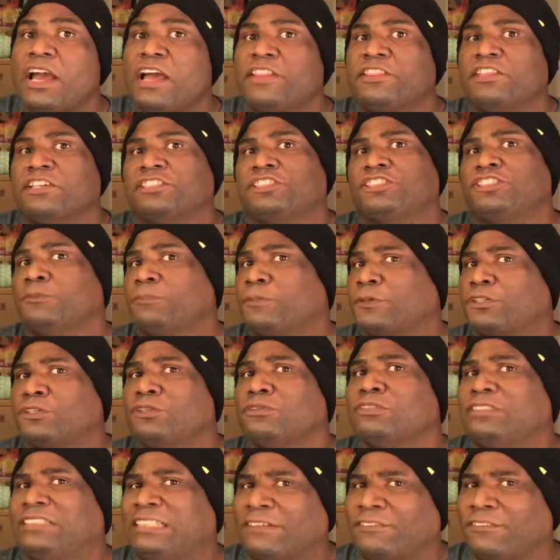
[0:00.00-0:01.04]
the super
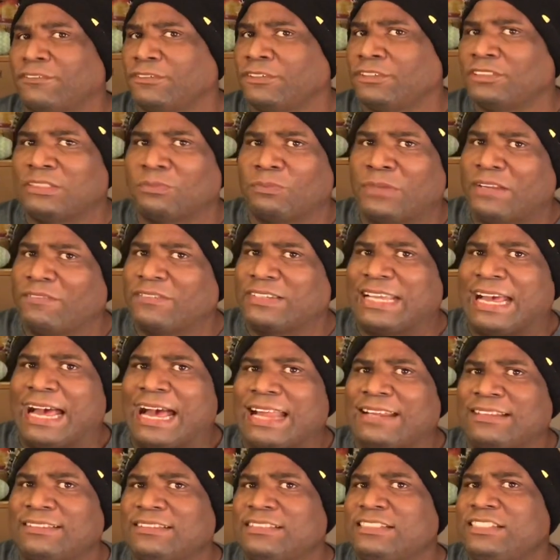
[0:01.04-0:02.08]
cool Defo Reels that we have
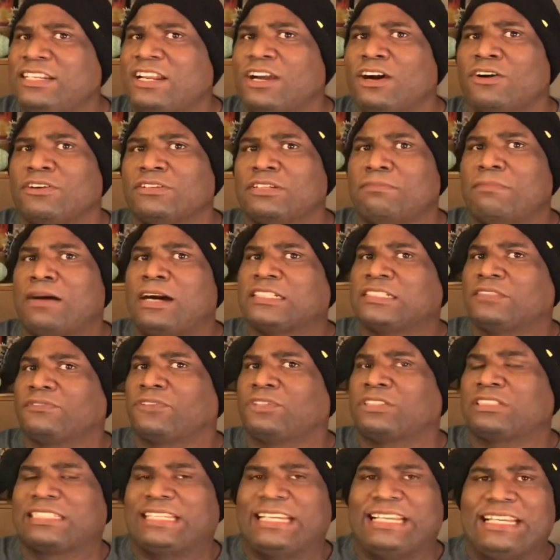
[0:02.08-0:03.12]
gotten, you know, the
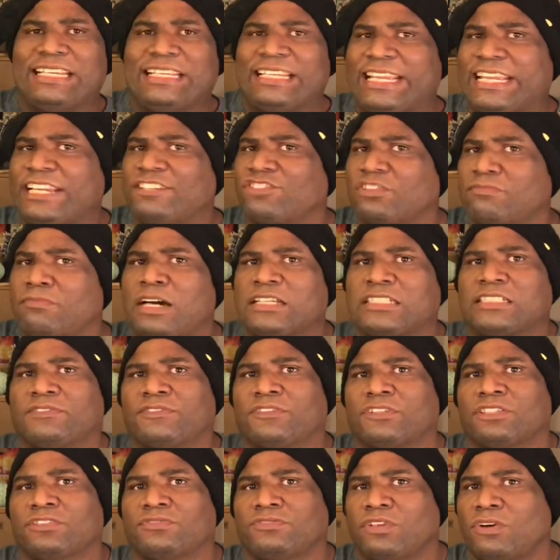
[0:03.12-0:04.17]
MonsterVerse King Ghidorah,
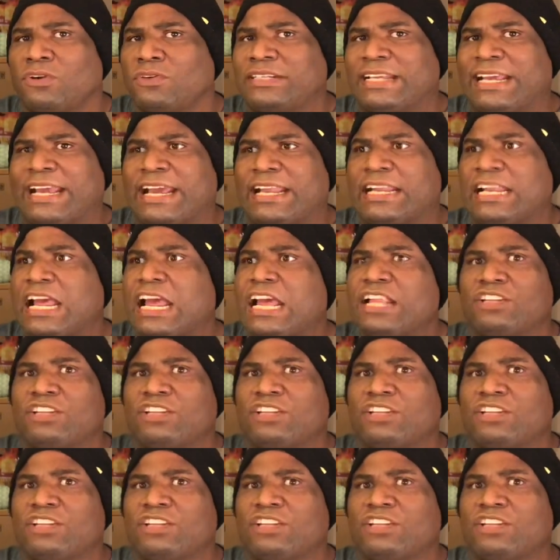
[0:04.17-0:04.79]
MonsterVerse Rodan,